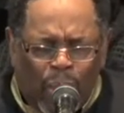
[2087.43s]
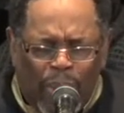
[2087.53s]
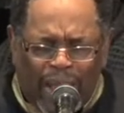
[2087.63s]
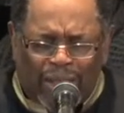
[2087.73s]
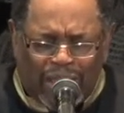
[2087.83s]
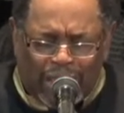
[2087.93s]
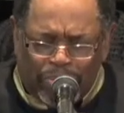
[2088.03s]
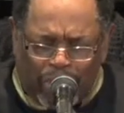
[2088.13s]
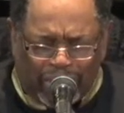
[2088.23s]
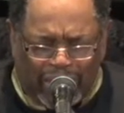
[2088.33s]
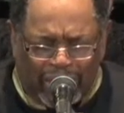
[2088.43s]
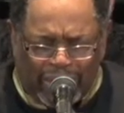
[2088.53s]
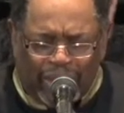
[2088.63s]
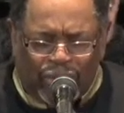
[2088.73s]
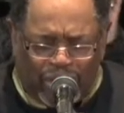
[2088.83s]
Bless these
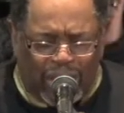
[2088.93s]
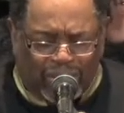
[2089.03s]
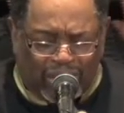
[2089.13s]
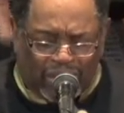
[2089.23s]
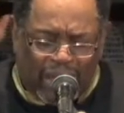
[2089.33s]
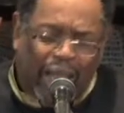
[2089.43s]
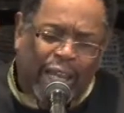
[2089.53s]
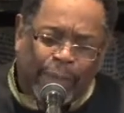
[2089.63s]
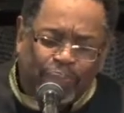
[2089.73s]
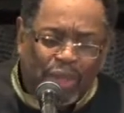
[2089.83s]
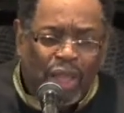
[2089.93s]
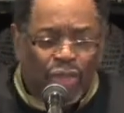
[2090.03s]
mercies in Jesus' name.